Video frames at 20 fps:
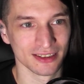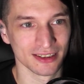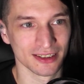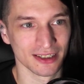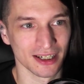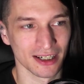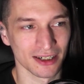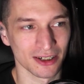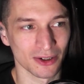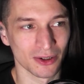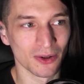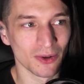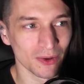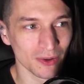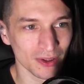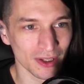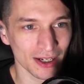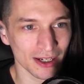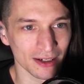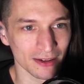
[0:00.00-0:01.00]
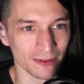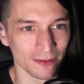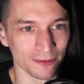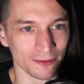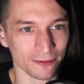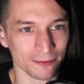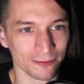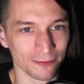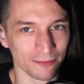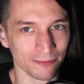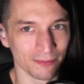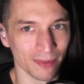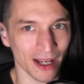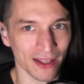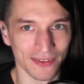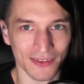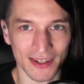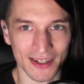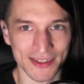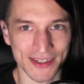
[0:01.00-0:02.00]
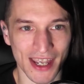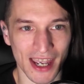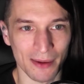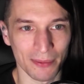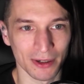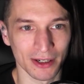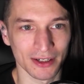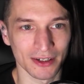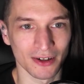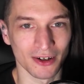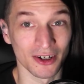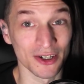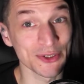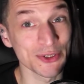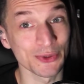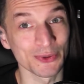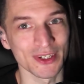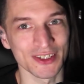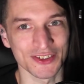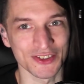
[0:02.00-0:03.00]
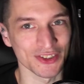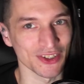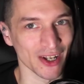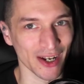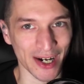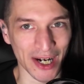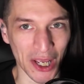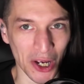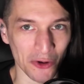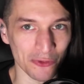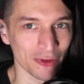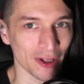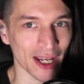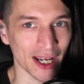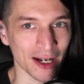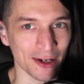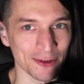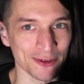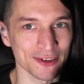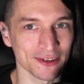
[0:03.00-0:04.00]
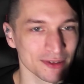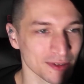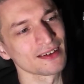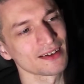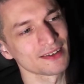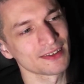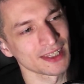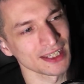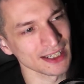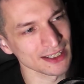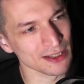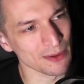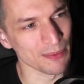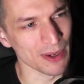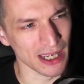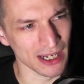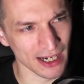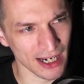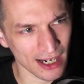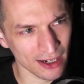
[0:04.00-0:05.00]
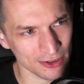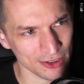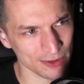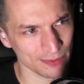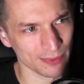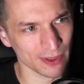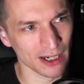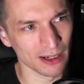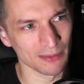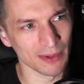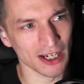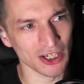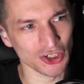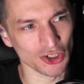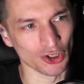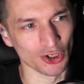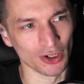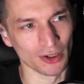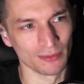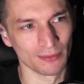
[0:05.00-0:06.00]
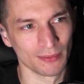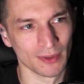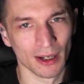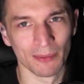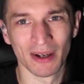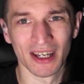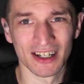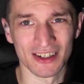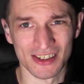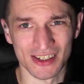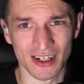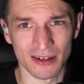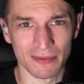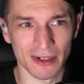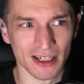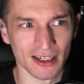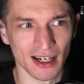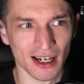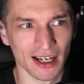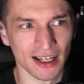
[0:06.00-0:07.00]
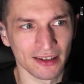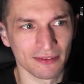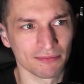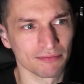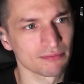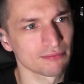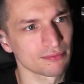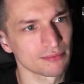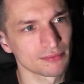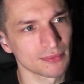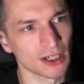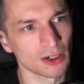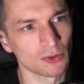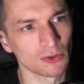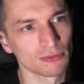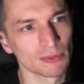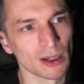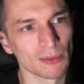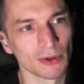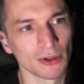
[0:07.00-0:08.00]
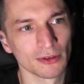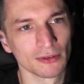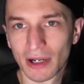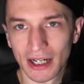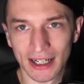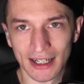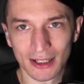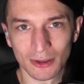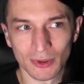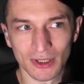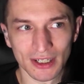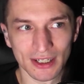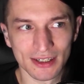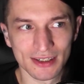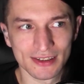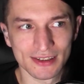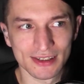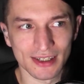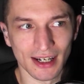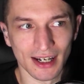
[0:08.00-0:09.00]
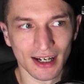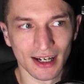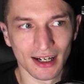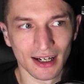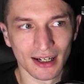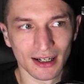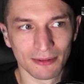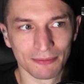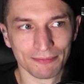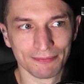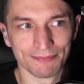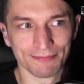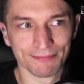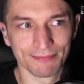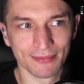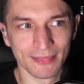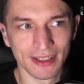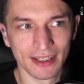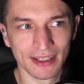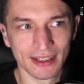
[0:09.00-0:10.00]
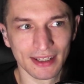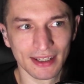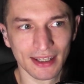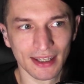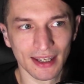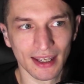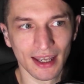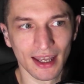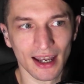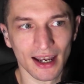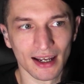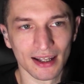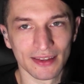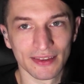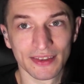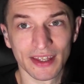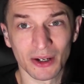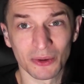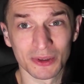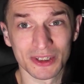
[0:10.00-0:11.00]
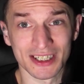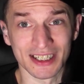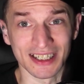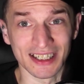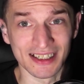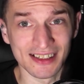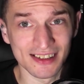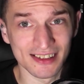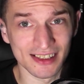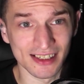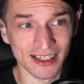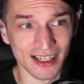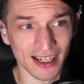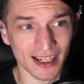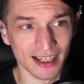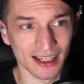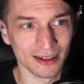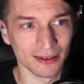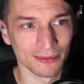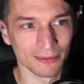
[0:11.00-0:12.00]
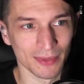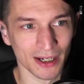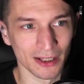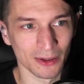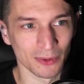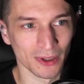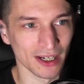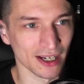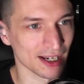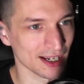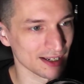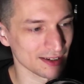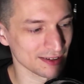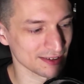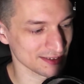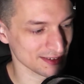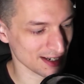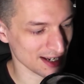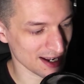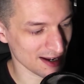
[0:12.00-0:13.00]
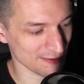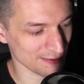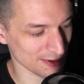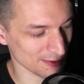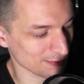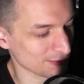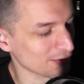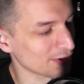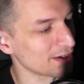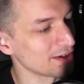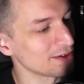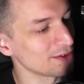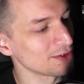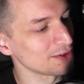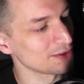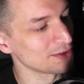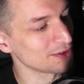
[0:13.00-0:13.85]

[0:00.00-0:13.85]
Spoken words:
not a whole lot of bad things happening. Also, it's not an alpha house. I think it's a beta house, but I'm not sure. A beta sigma, I don't remember. But anyways, yeah, that was an easy day. By the way, I have a friend